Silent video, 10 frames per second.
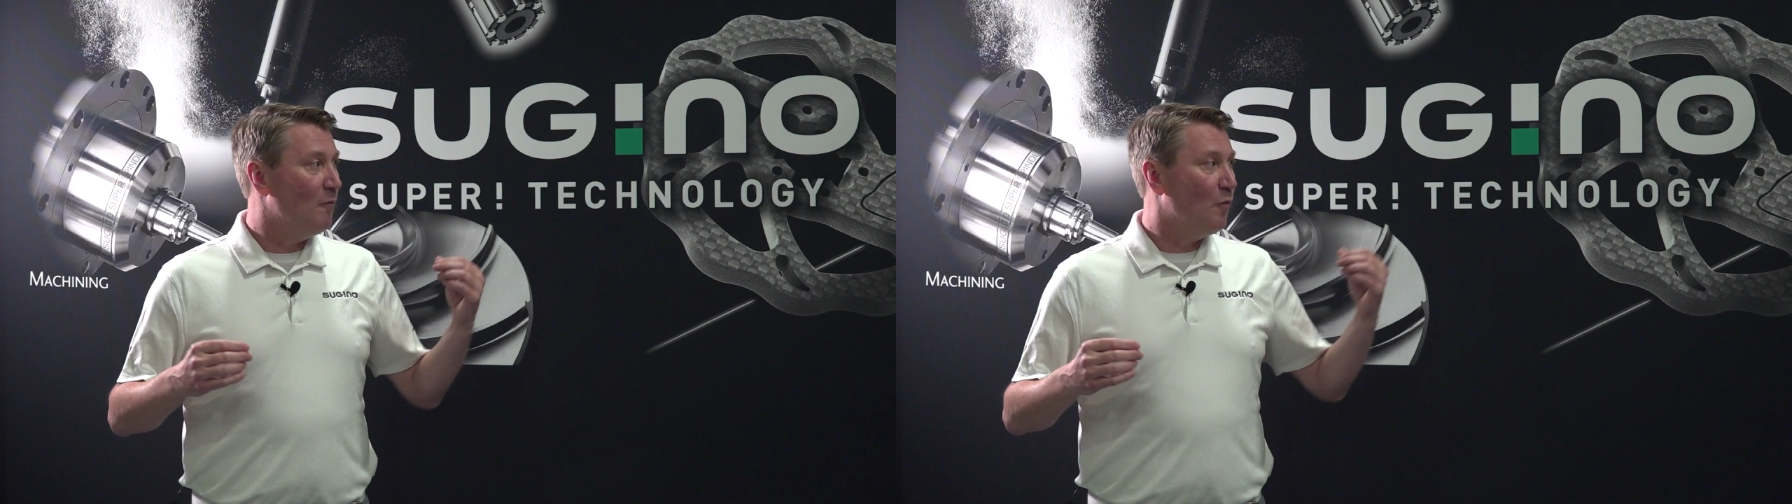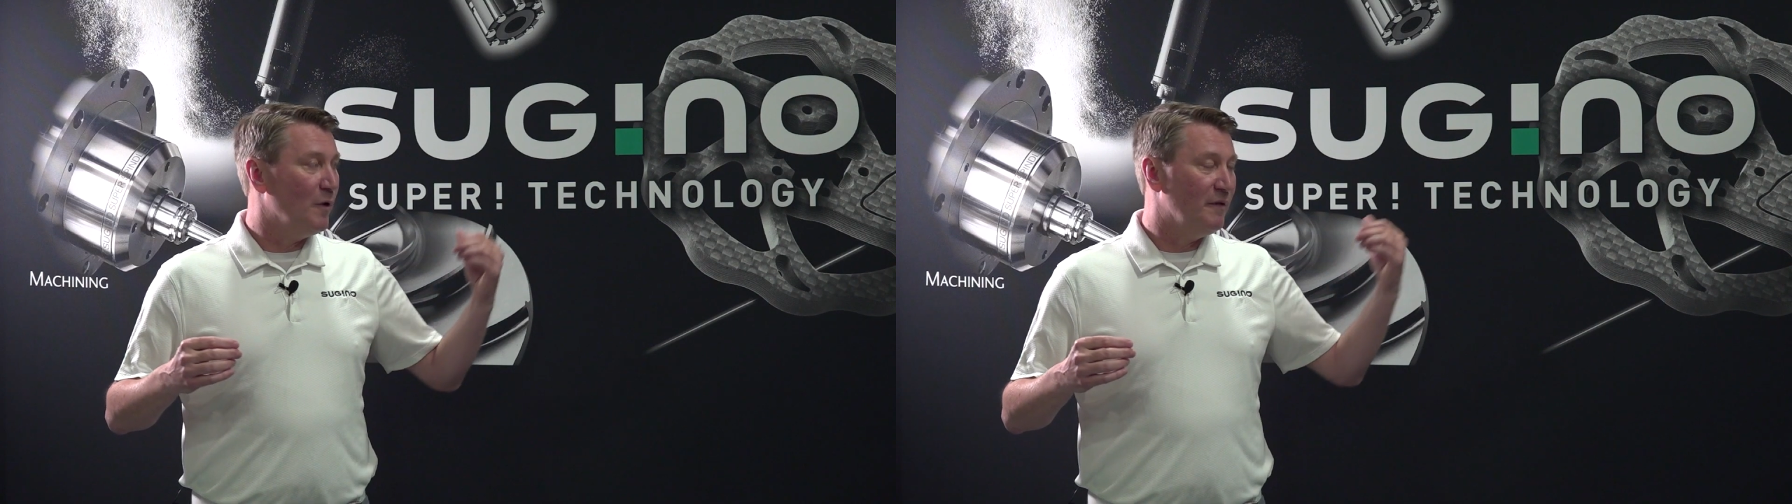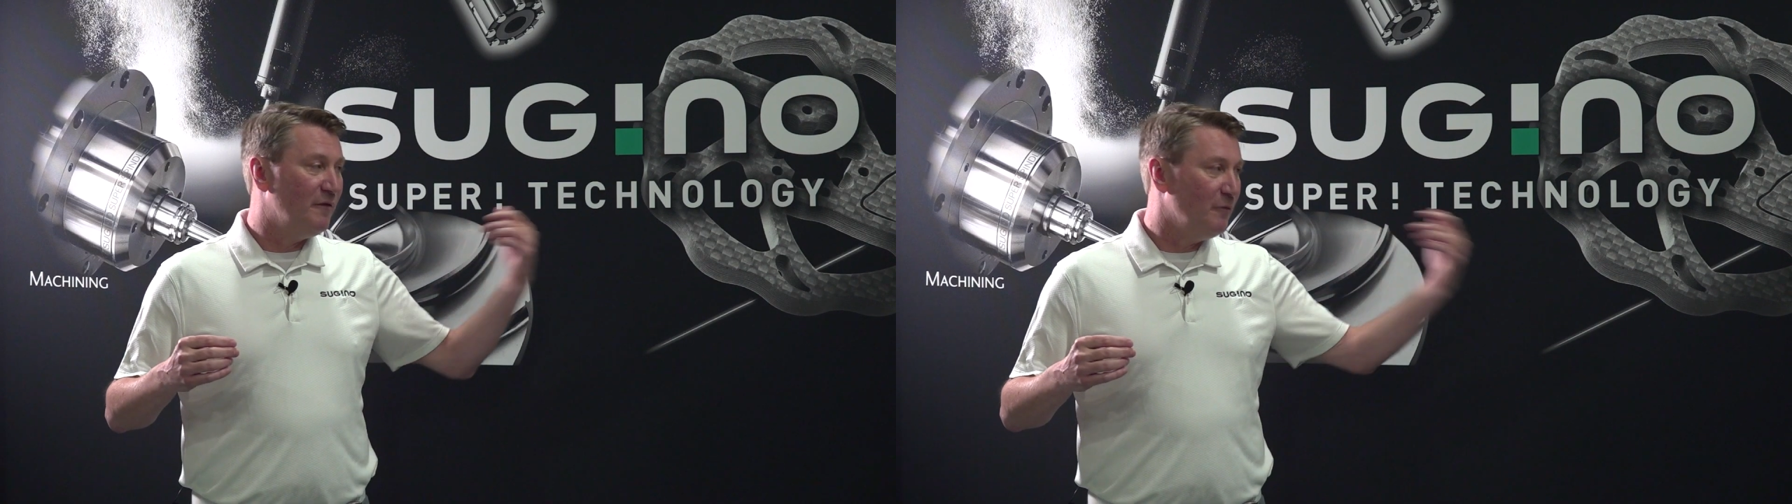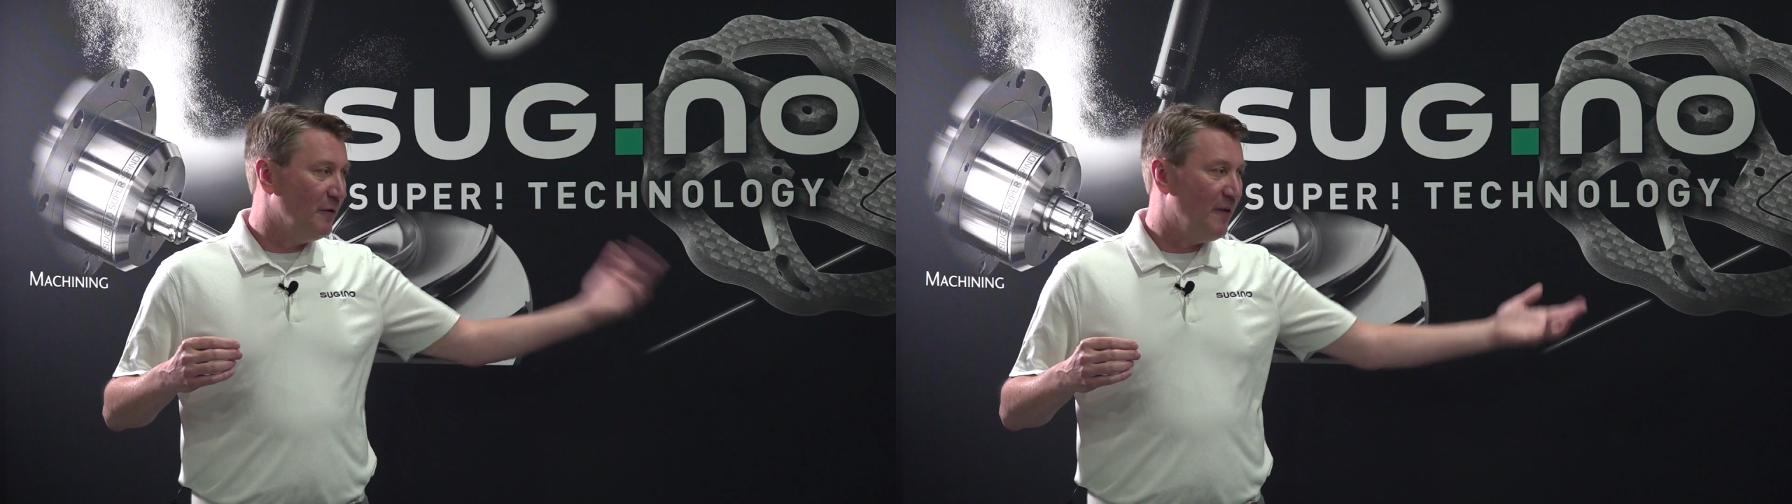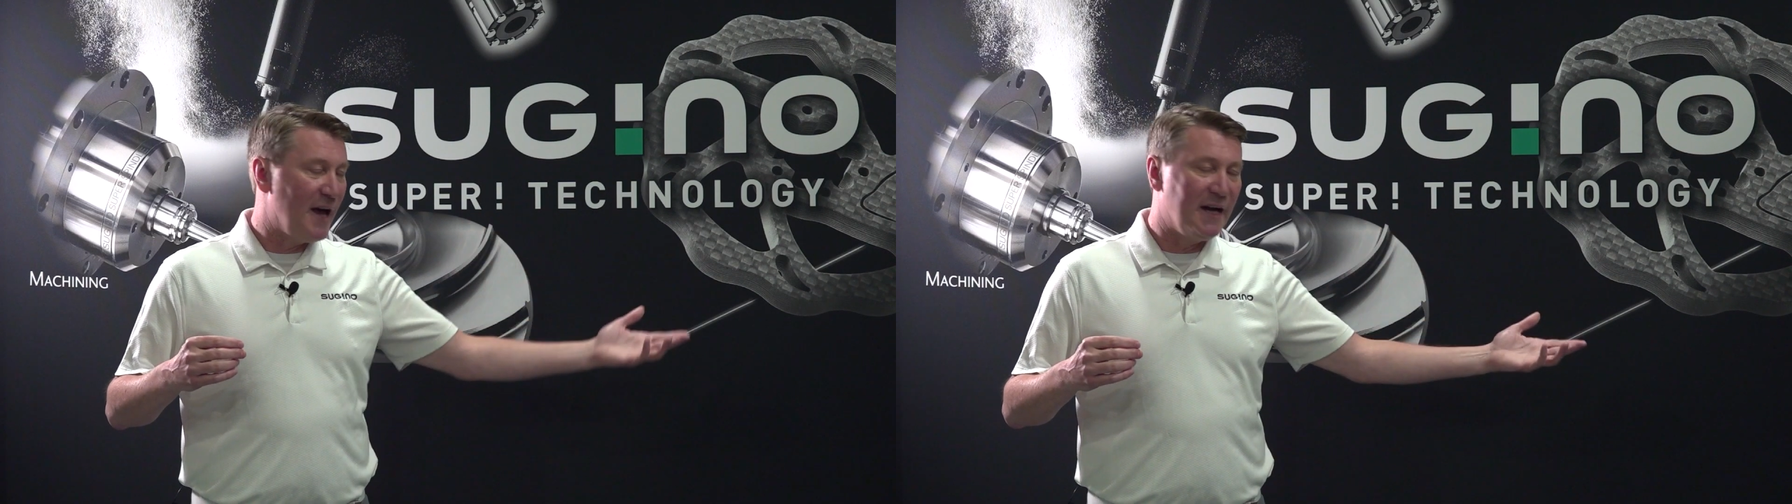
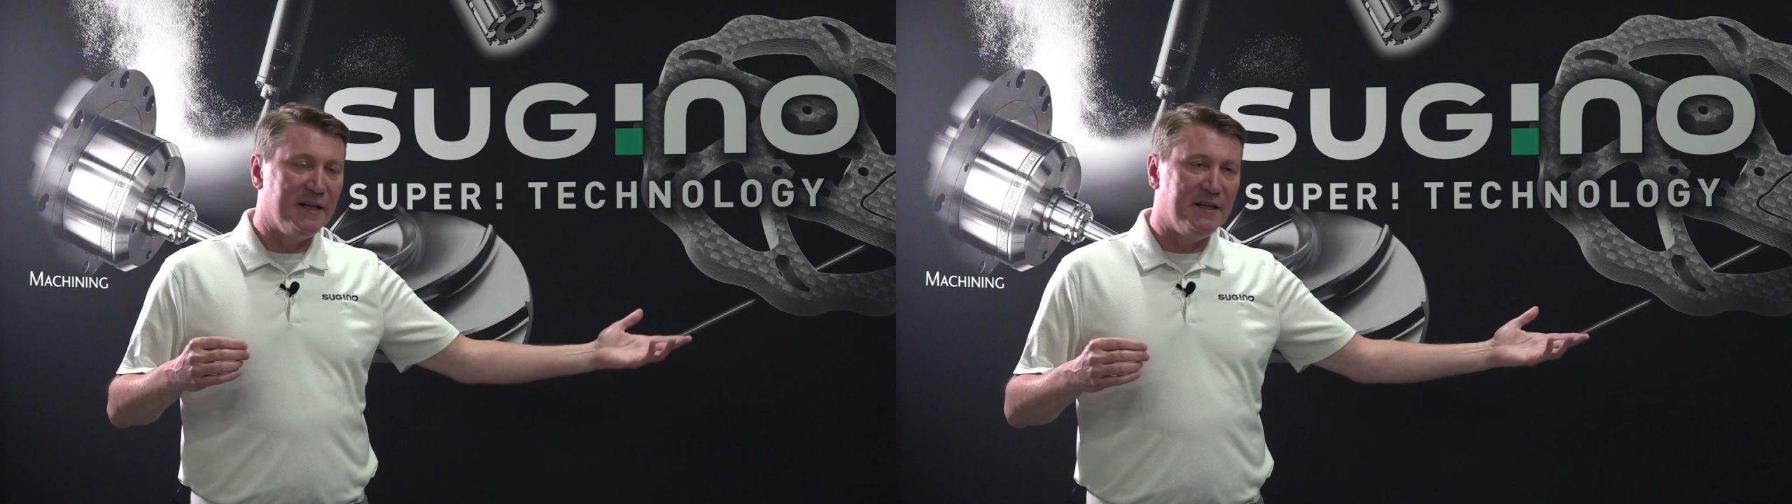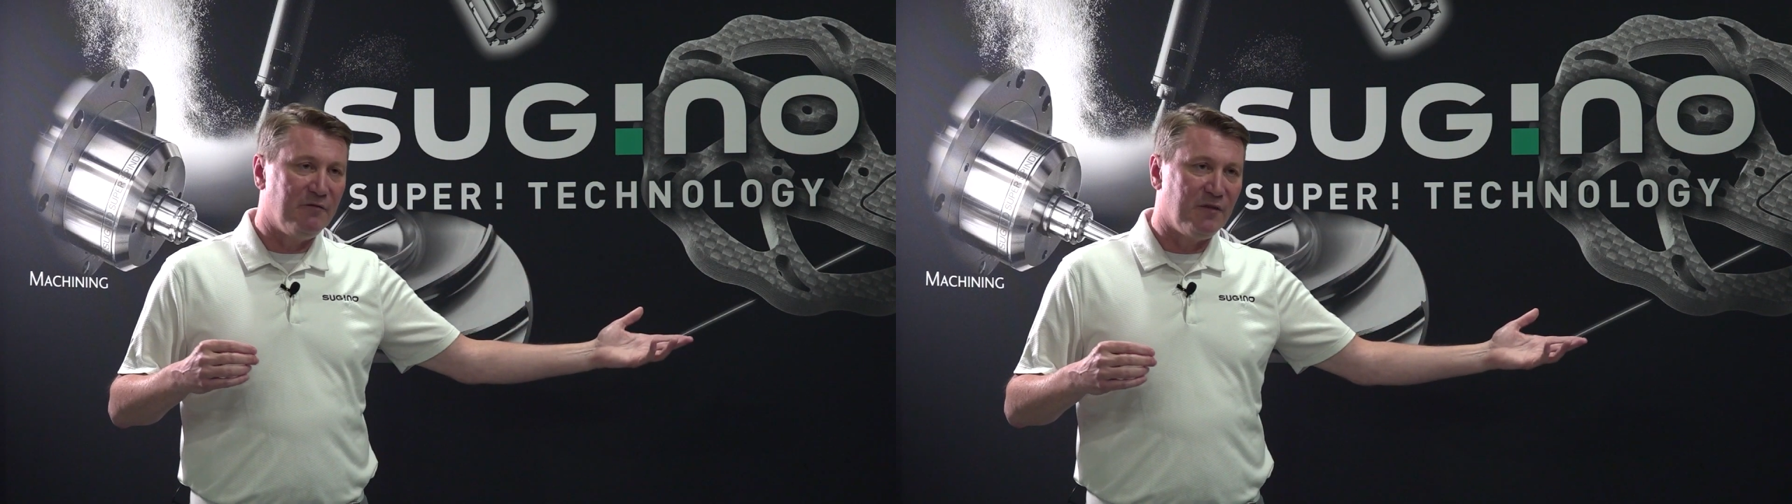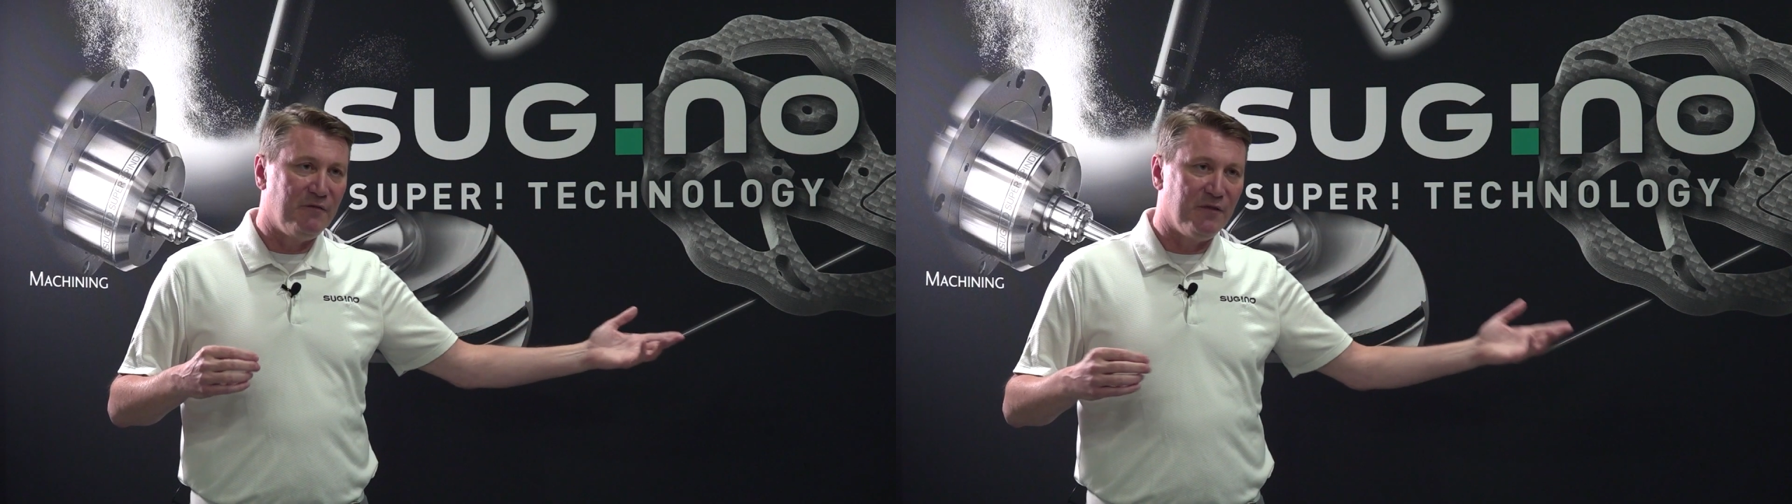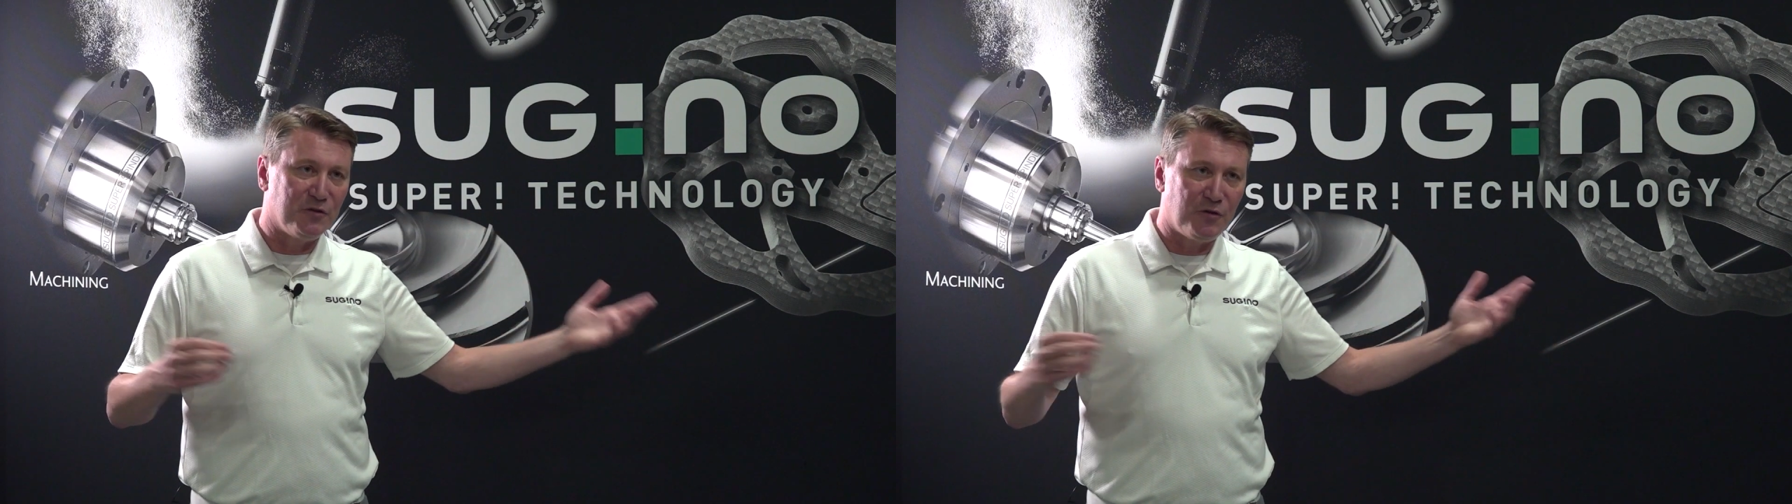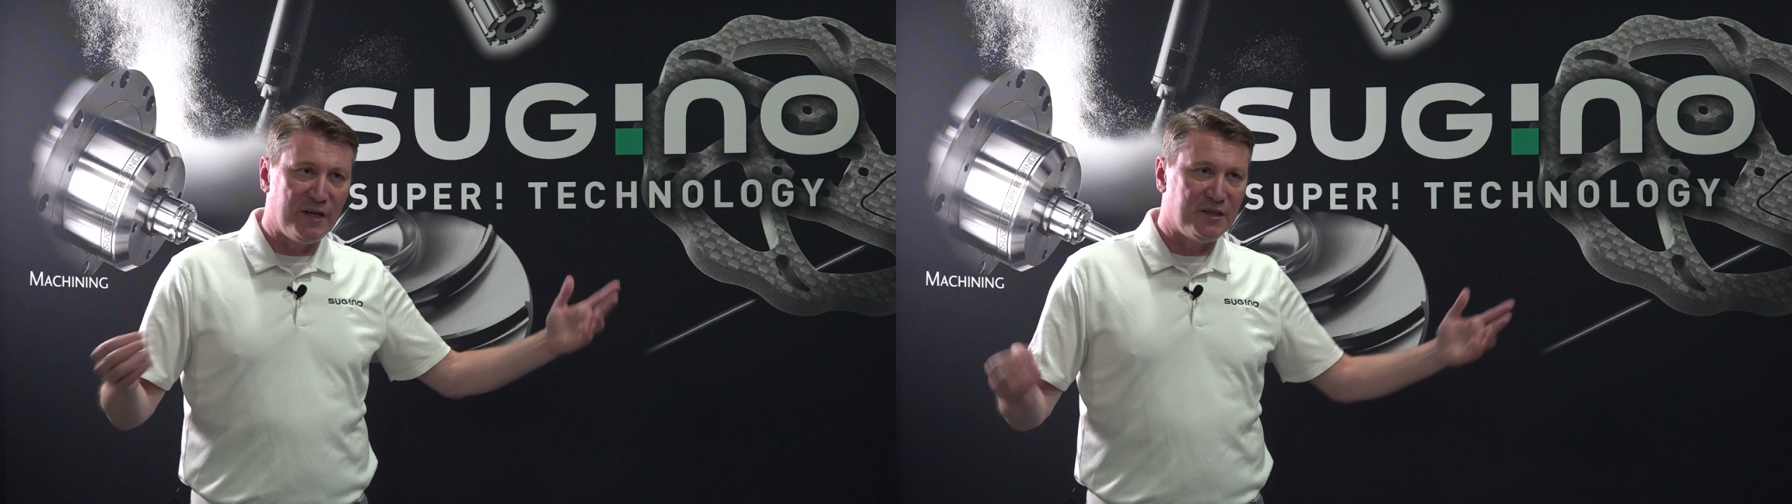We've added in different
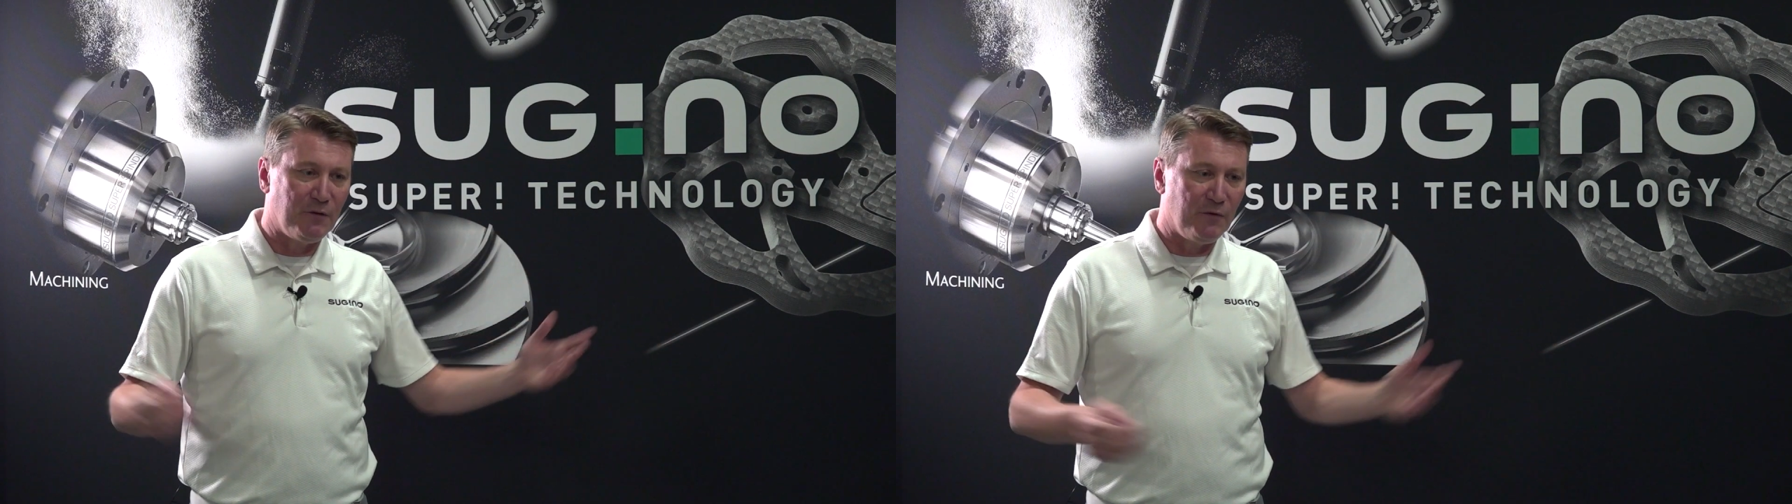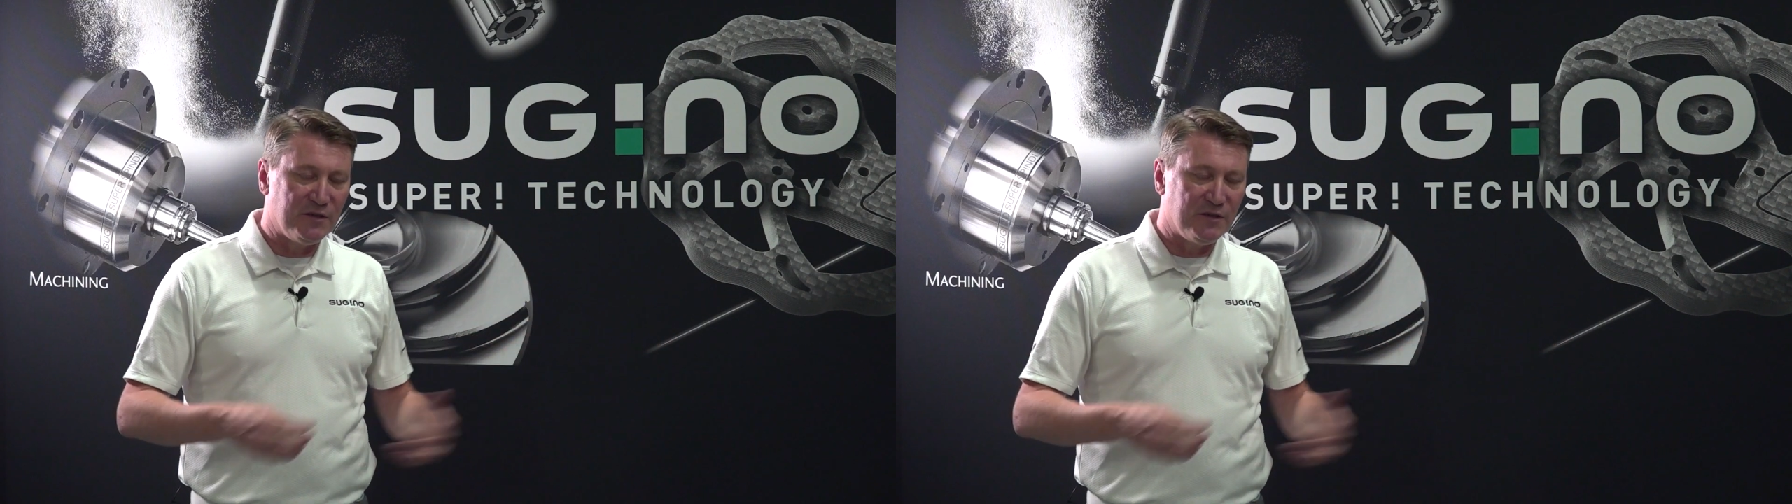filtration.